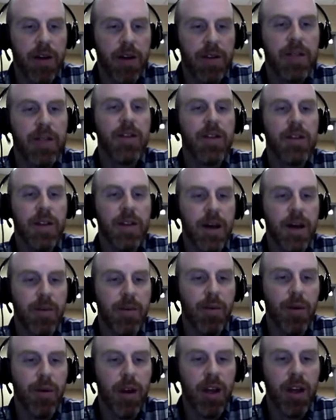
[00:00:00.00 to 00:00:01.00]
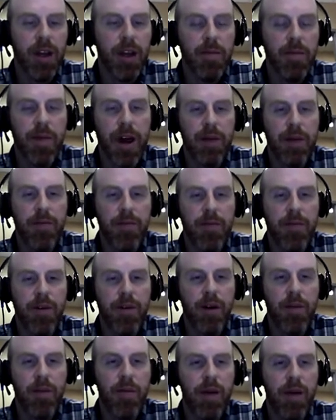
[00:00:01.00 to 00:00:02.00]
single time point heat map
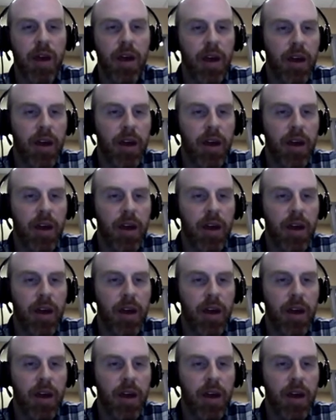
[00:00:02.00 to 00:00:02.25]
from